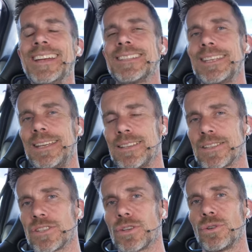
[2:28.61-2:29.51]
tends
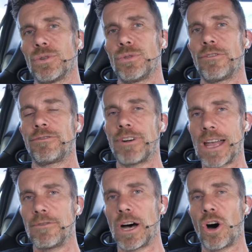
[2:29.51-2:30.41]
to
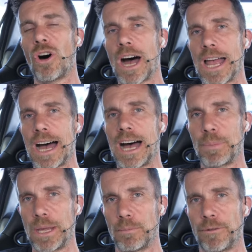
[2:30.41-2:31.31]
favor higher
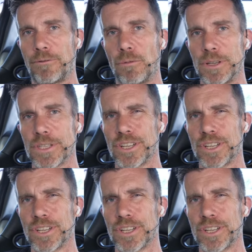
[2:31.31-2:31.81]
RPM performance.